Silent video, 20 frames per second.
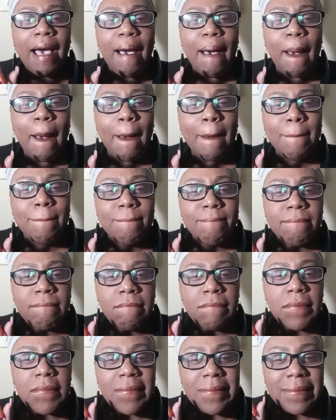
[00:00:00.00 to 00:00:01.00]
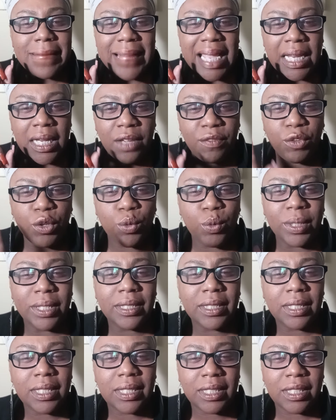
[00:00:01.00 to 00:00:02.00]
Um, and if you
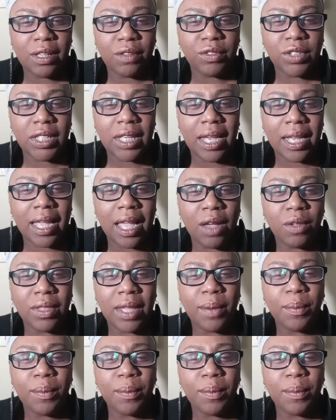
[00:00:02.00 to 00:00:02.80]
went to the self checkout,